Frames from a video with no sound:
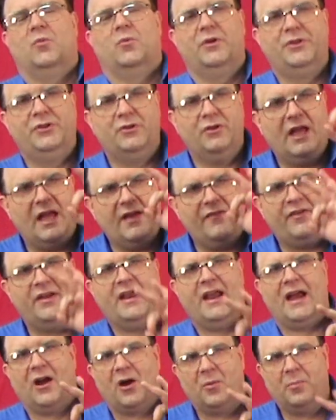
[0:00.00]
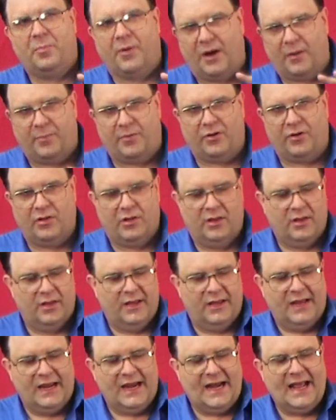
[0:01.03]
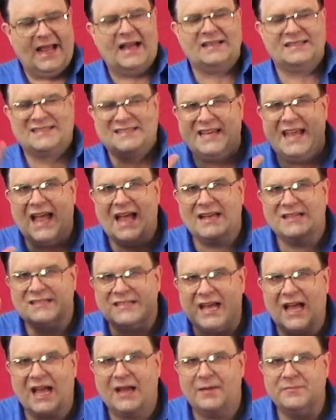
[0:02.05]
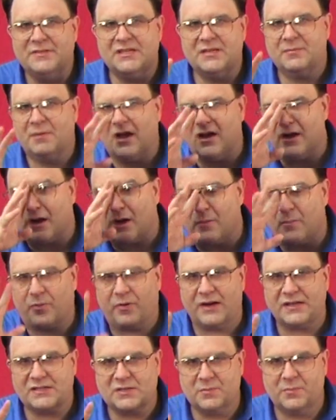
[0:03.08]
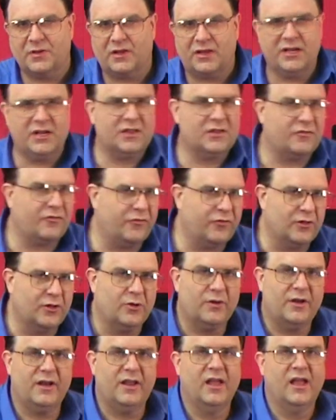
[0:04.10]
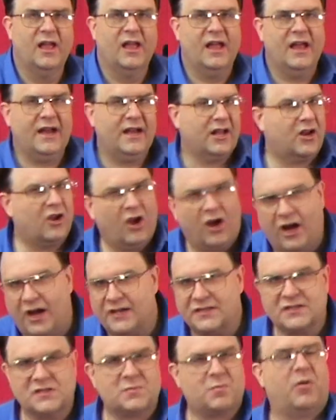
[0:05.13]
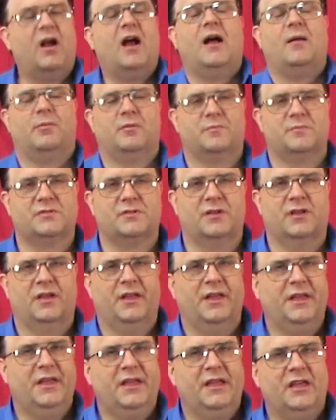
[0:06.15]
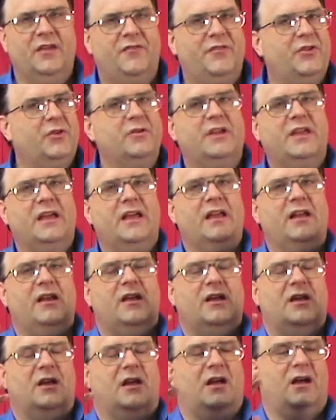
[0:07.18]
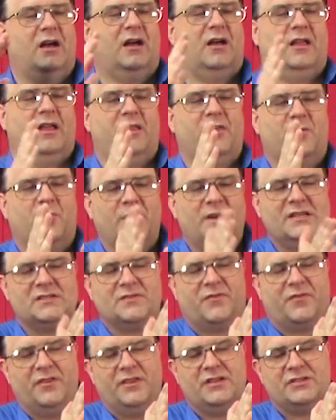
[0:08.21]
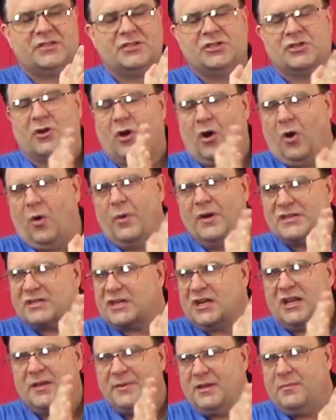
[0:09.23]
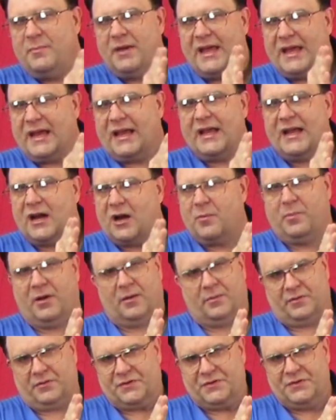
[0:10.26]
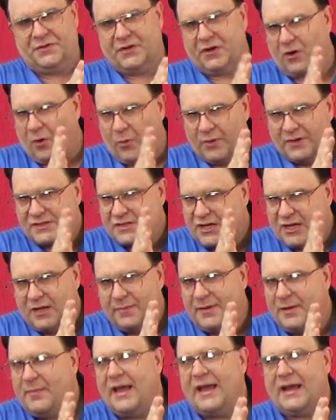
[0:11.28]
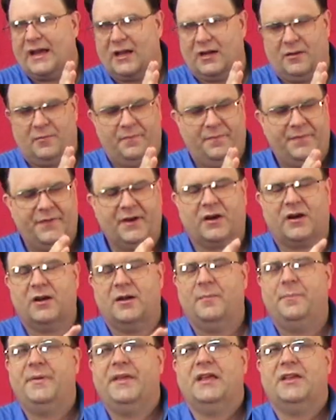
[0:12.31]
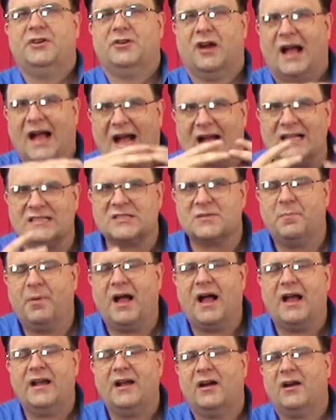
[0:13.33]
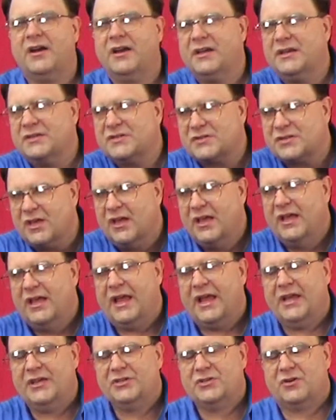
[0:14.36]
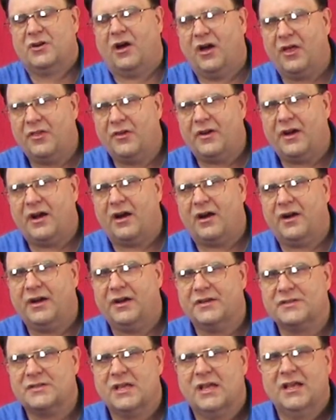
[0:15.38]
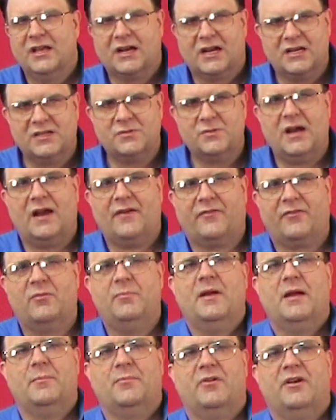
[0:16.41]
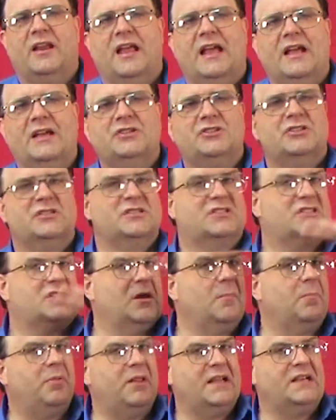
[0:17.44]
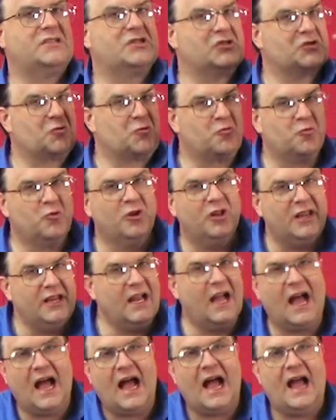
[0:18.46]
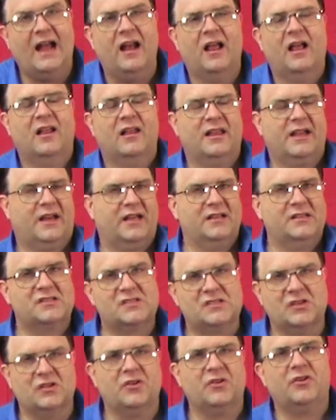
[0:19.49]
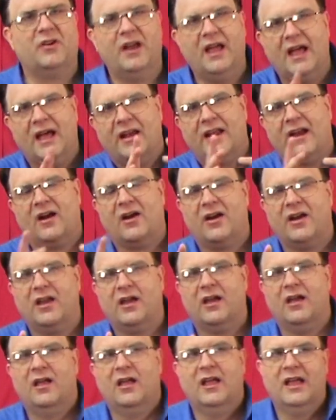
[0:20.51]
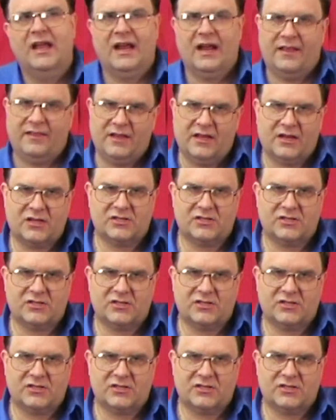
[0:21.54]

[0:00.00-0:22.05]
when you have an air bubble, it has 10 times the amount of compressibility of the fluid and it causes problems. If you get, and the reason for this is you're always going to be making air bubbles. You're always going to be making them. They're going to be in your hot spot areas and your other areas, because we have to remember in an engine, some places are really hot, like in the cylinder head area and the